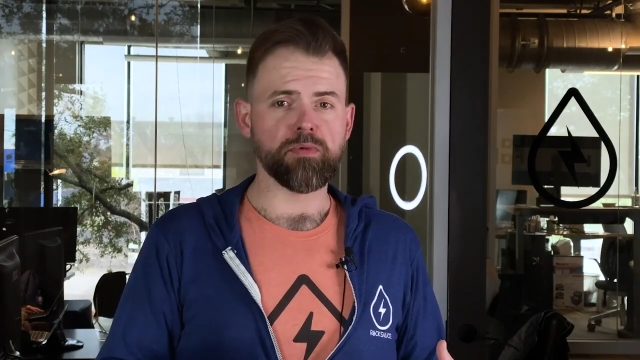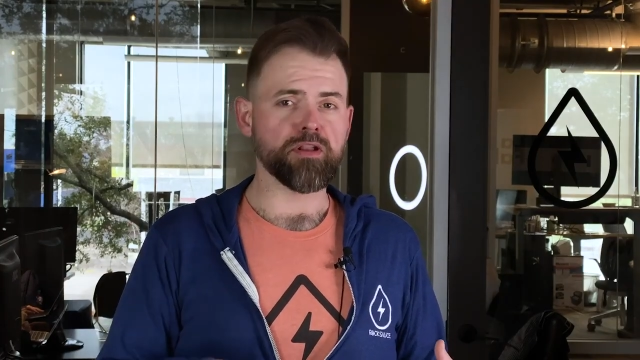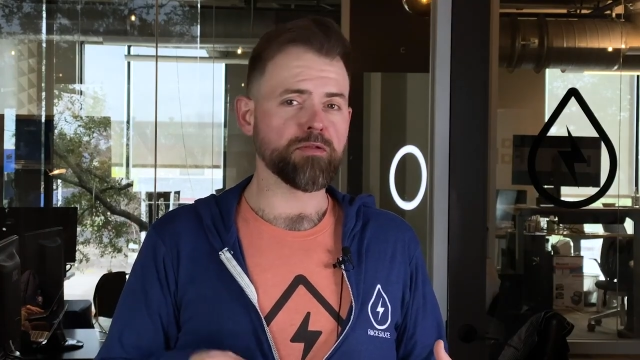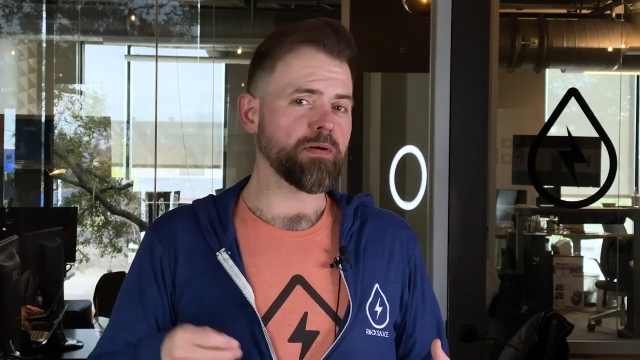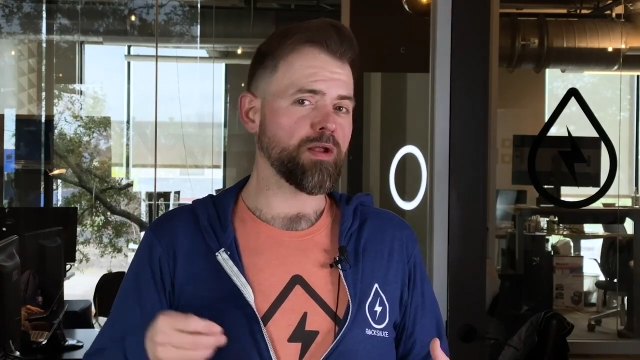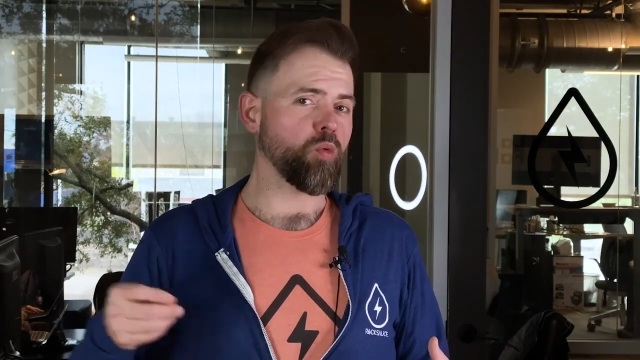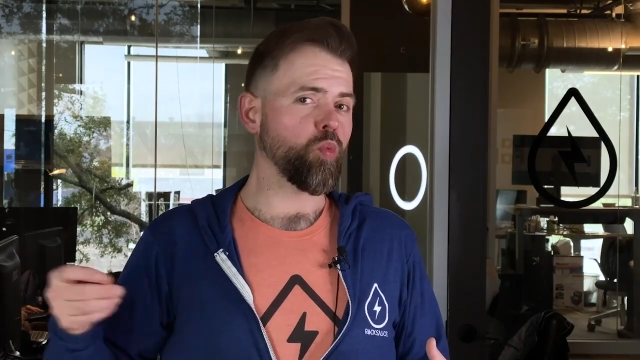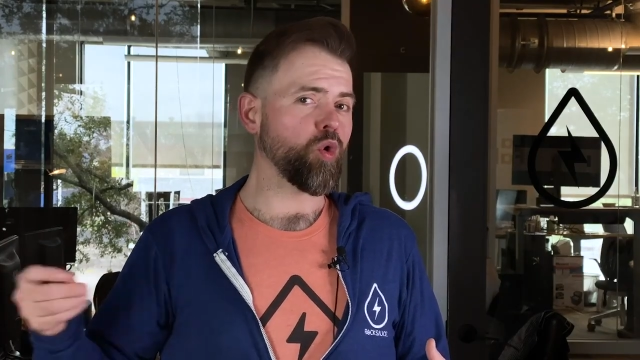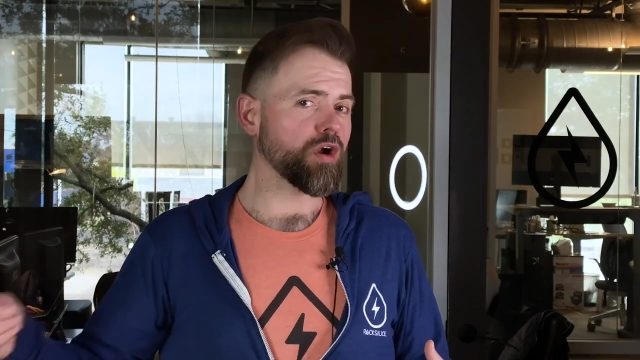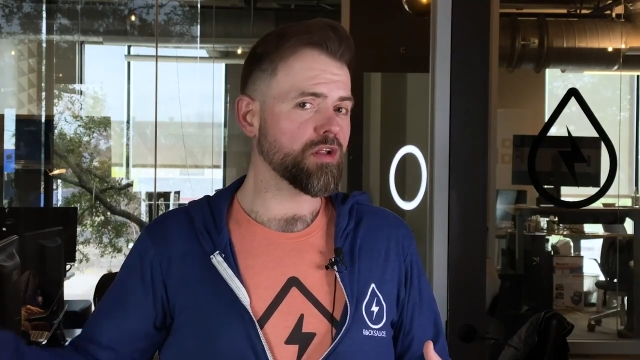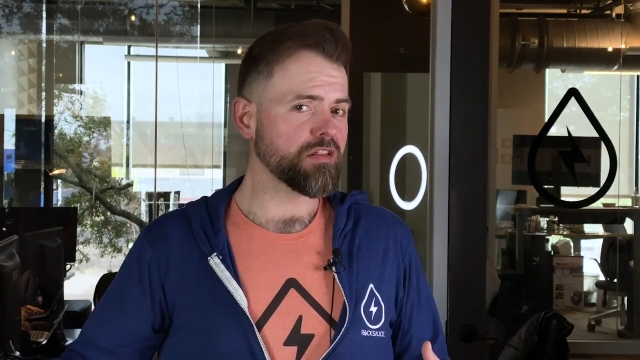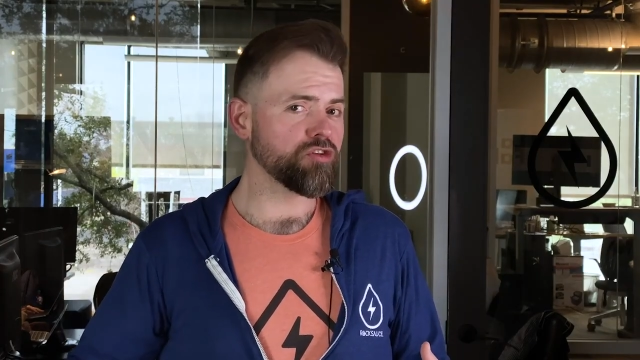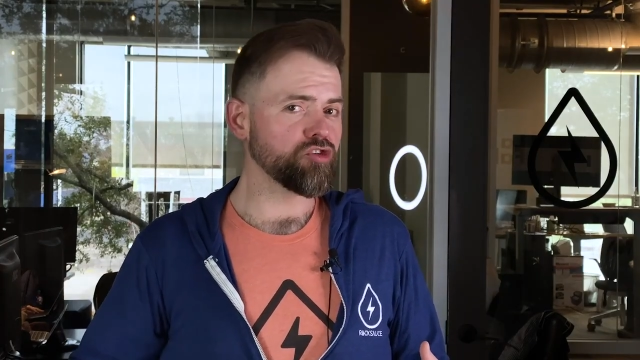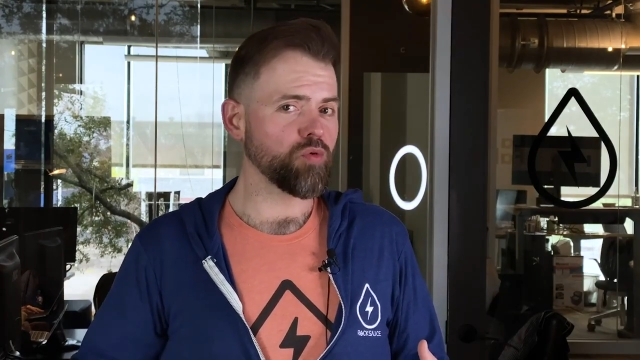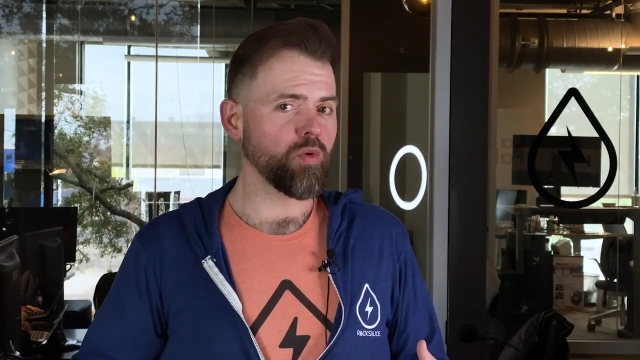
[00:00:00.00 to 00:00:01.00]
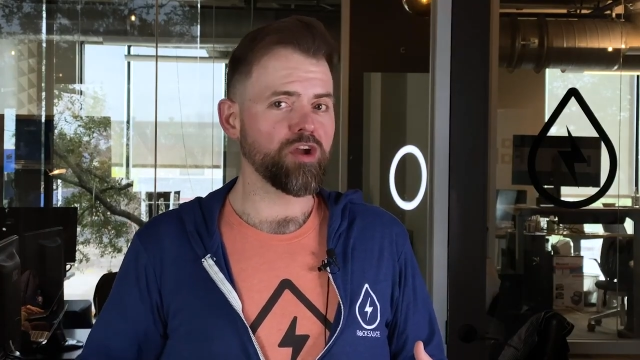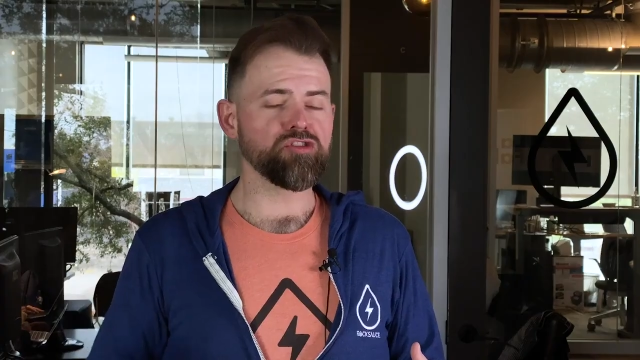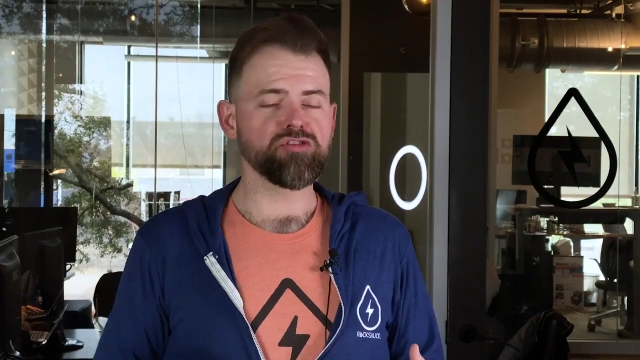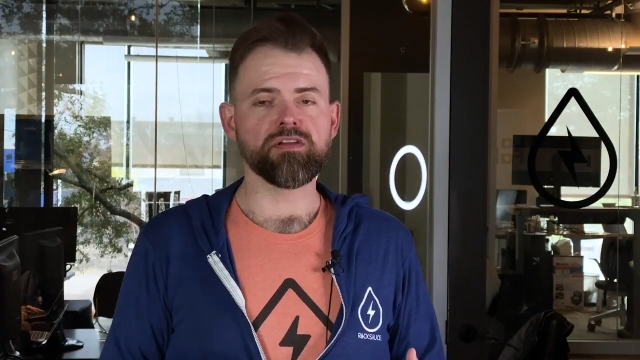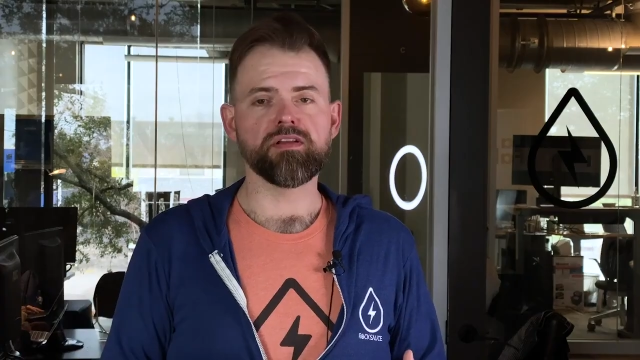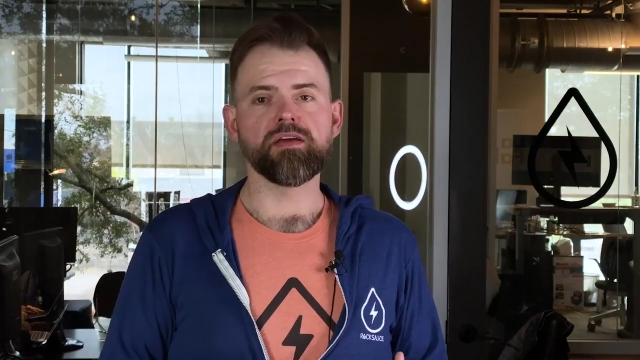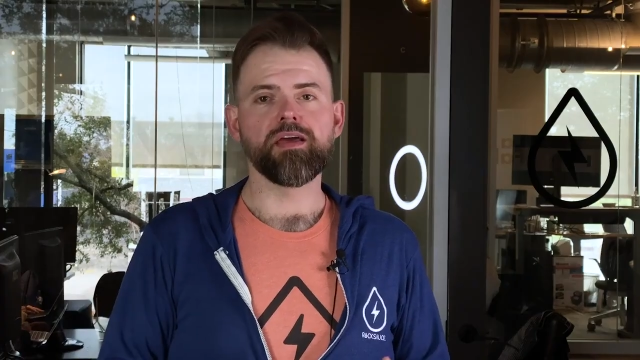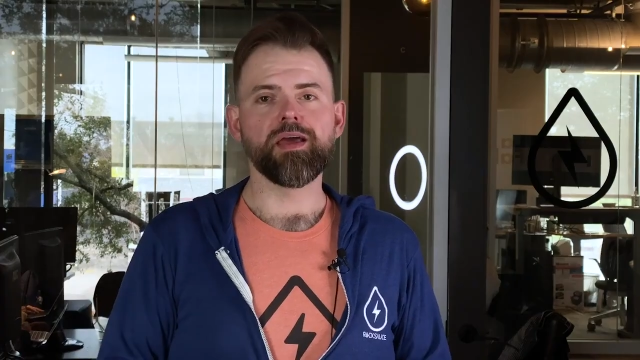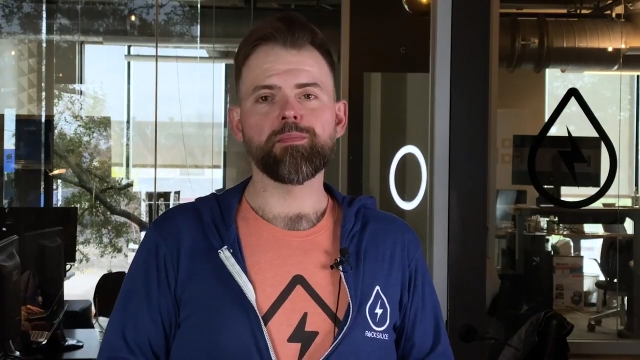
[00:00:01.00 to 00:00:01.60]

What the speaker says: it's about a work situation,